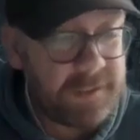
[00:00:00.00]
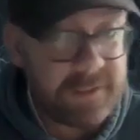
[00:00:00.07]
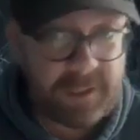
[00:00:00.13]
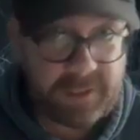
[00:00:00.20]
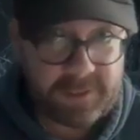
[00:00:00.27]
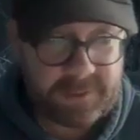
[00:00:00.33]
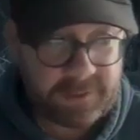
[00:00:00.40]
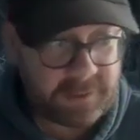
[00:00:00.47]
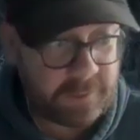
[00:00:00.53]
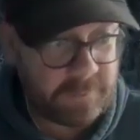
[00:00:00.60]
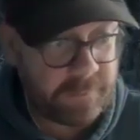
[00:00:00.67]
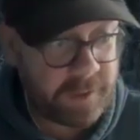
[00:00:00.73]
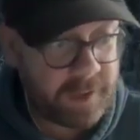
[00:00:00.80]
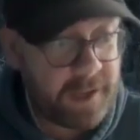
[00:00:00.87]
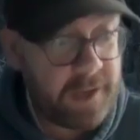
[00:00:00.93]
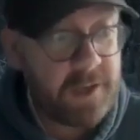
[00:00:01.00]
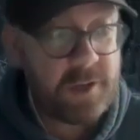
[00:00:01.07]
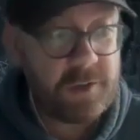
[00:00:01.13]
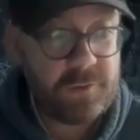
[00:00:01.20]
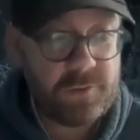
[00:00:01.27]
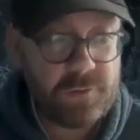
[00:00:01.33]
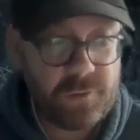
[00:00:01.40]
Did you stop there?
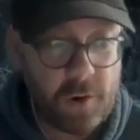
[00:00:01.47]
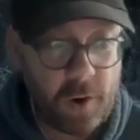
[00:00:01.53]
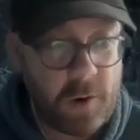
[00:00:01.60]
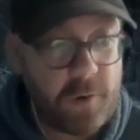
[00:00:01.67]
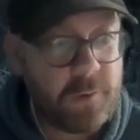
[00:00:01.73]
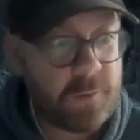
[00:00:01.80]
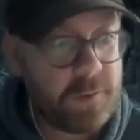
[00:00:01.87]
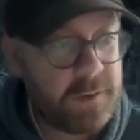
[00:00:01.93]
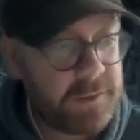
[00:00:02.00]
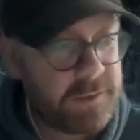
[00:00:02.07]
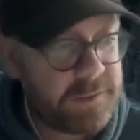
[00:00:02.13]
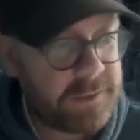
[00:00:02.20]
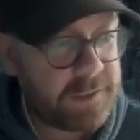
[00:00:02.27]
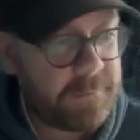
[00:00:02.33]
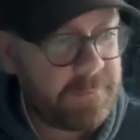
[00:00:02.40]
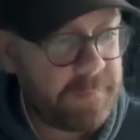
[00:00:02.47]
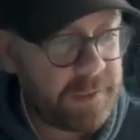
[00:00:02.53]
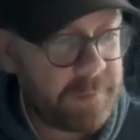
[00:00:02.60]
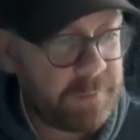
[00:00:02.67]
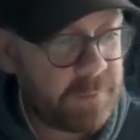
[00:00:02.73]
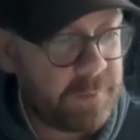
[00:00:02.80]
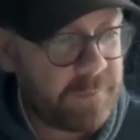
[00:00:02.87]
No. Some
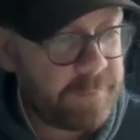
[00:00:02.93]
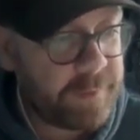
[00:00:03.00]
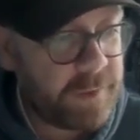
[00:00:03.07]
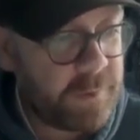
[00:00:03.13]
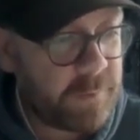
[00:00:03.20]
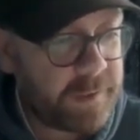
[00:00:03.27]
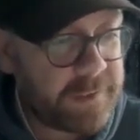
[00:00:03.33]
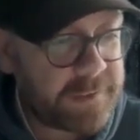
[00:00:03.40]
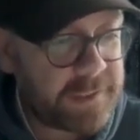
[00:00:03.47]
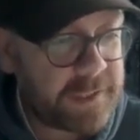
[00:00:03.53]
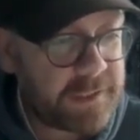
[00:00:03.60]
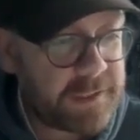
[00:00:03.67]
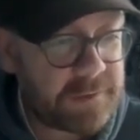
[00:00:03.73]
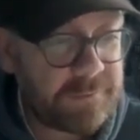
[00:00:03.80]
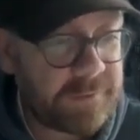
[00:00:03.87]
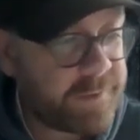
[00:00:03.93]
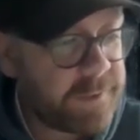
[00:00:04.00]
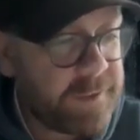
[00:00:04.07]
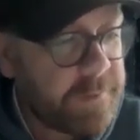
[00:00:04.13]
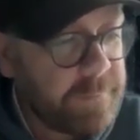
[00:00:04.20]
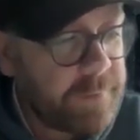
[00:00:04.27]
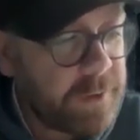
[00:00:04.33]
people would have been quite satisfied,
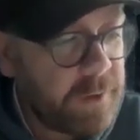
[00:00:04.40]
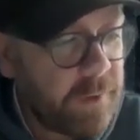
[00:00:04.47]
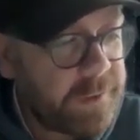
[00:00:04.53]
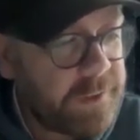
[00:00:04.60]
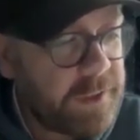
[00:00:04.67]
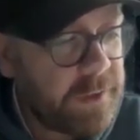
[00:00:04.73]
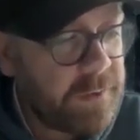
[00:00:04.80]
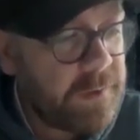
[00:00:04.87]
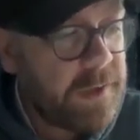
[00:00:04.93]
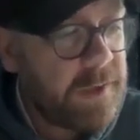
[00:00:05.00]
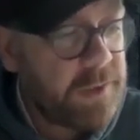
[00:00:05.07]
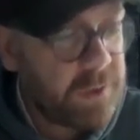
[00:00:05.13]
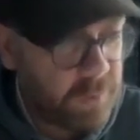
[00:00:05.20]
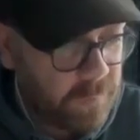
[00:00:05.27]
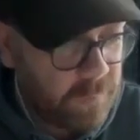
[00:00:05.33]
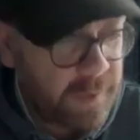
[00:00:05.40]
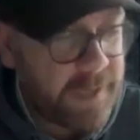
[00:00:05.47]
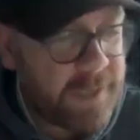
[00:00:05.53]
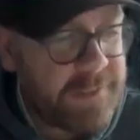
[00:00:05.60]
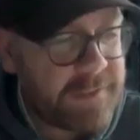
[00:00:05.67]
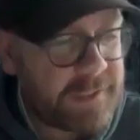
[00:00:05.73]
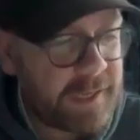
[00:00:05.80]
but not you. Your
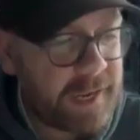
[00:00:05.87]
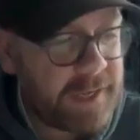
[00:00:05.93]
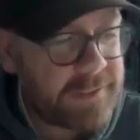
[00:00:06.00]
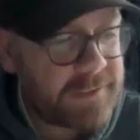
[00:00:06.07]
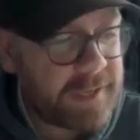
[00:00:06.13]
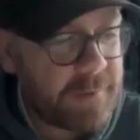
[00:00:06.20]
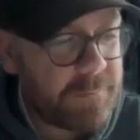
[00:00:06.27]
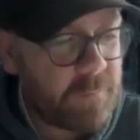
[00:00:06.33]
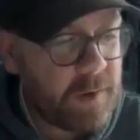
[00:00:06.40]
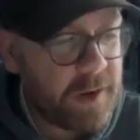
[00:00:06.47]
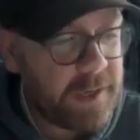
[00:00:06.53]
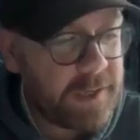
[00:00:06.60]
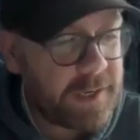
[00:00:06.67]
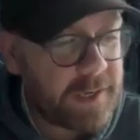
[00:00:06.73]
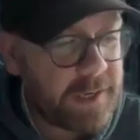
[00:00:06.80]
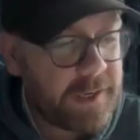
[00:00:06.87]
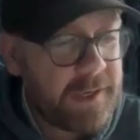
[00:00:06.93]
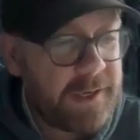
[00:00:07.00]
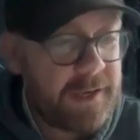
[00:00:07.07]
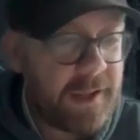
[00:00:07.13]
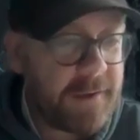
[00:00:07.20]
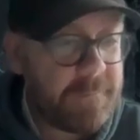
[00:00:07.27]
intellect kept working.
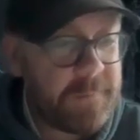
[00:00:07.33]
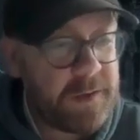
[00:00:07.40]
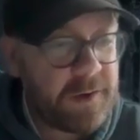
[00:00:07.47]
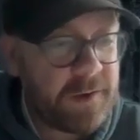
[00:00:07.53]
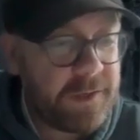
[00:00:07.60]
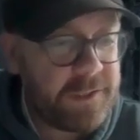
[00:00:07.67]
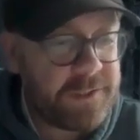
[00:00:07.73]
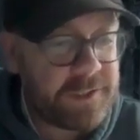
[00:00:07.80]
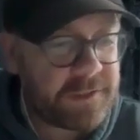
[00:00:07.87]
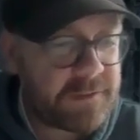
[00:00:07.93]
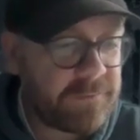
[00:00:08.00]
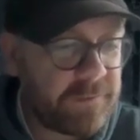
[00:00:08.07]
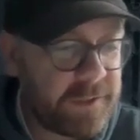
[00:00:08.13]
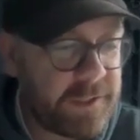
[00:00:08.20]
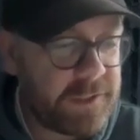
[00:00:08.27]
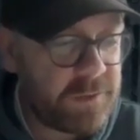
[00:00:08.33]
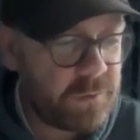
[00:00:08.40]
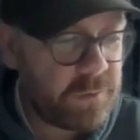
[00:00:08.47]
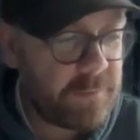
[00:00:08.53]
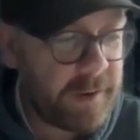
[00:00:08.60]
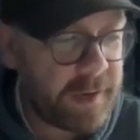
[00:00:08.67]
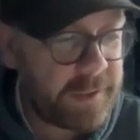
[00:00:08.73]
'Let me only just find a
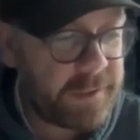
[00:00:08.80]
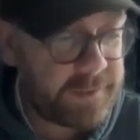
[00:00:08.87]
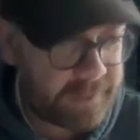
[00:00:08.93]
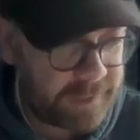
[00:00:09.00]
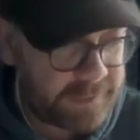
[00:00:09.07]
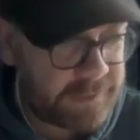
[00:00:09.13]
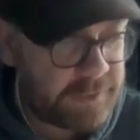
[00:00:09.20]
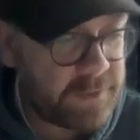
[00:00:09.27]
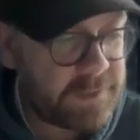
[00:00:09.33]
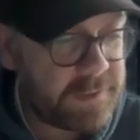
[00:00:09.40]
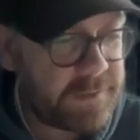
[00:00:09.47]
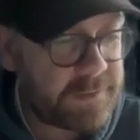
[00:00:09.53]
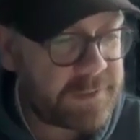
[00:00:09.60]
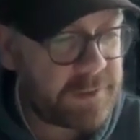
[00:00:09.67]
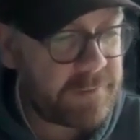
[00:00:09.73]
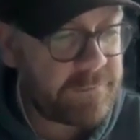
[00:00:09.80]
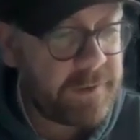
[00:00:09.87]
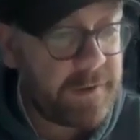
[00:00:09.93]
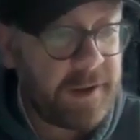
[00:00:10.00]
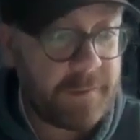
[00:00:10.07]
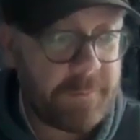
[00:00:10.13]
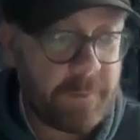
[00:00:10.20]
doormat,' says you to yourself,
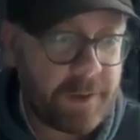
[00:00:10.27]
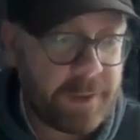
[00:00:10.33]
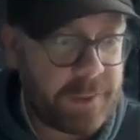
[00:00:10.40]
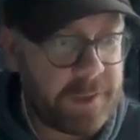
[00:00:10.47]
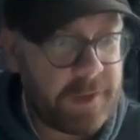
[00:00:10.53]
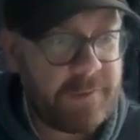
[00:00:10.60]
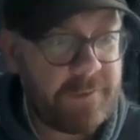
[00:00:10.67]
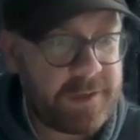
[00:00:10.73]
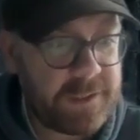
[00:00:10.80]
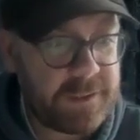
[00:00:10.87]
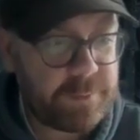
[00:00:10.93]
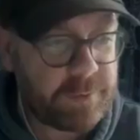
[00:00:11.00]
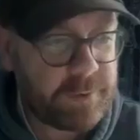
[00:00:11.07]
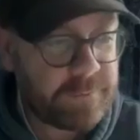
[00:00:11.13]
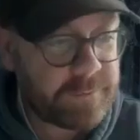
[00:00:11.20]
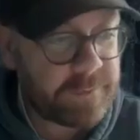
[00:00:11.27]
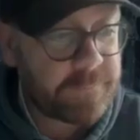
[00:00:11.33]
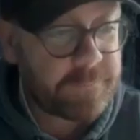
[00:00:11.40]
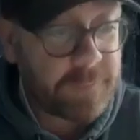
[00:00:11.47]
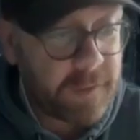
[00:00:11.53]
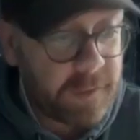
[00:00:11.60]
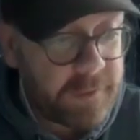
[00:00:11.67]
and my theory is proved.
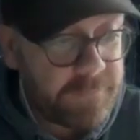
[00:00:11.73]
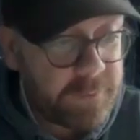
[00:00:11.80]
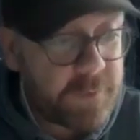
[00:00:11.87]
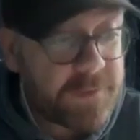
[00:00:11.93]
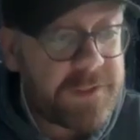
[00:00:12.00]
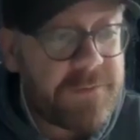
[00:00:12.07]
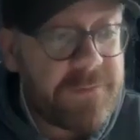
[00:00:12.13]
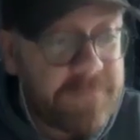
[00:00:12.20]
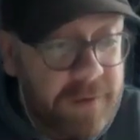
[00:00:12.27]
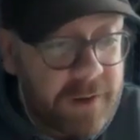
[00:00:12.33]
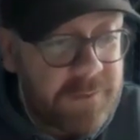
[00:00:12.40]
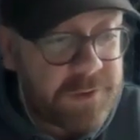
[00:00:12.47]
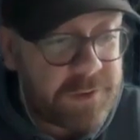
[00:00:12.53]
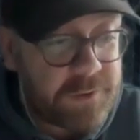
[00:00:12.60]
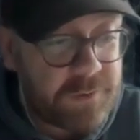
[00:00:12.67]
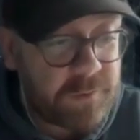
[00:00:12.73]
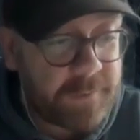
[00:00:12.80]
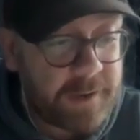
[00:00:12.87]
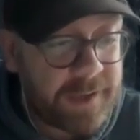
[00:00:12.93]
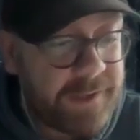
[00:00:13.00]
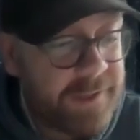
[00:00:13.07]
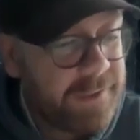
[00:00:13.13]
And of course you found your
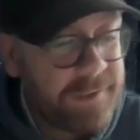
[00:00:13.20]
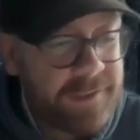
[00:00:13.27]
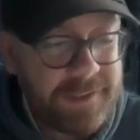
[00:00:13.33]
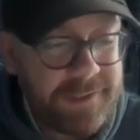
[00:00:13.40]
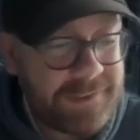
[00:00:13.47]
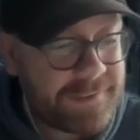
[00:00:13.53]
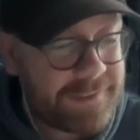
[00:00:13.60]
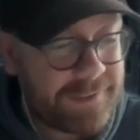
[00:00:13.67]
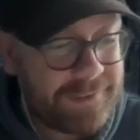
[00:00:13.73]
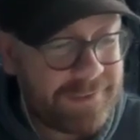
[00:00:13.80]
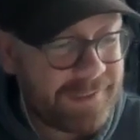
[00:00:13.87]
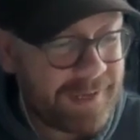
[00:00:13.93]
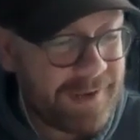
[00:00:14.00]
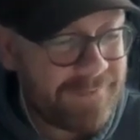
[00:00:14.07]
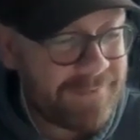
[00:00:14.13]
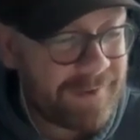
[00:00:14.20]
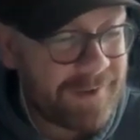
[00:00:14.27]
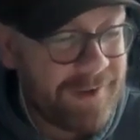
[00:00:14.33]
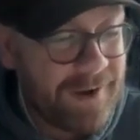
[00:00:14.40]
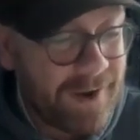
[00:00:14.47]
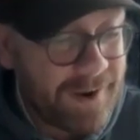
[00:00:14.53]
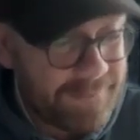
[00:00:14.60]
doormat. You're so clever.
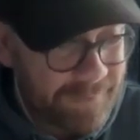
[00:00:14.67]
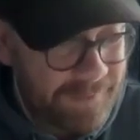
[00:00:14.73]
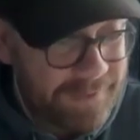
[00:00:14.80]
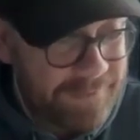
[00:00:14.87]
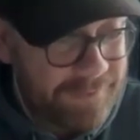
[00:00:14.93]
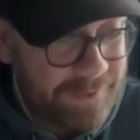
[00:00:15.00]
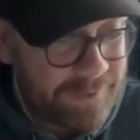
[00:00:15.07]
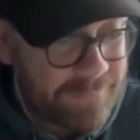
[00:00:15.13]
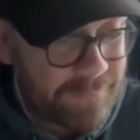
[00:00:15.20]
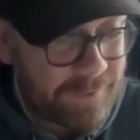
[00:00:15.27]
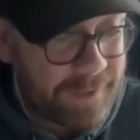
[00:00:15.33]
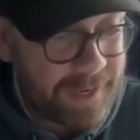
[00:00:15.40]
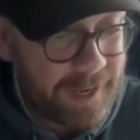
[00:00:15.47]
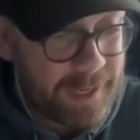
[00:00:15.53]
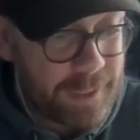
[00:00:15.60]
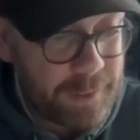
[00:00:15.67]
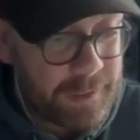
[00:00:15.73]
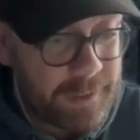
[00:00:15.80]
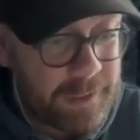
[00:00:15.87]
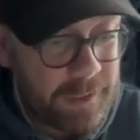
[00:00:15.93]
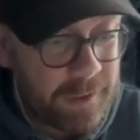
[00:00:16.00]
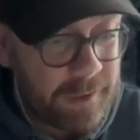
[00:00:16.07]
I believe you could find anything
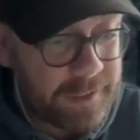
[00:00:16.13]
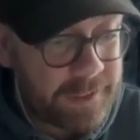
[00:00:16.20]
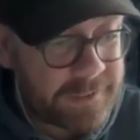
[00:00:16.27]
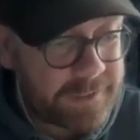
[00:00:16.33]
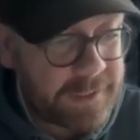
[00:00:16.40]
you liked.